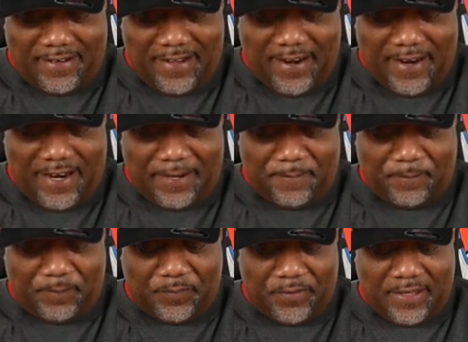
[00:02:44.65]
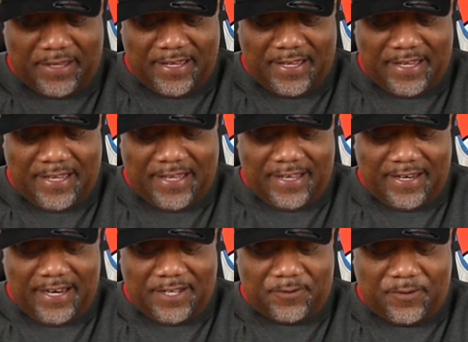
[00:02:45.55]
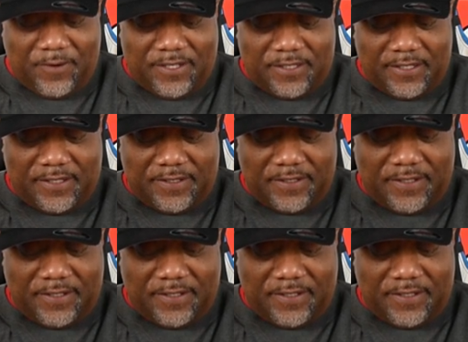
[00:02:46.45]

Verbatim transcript: All right. Next question.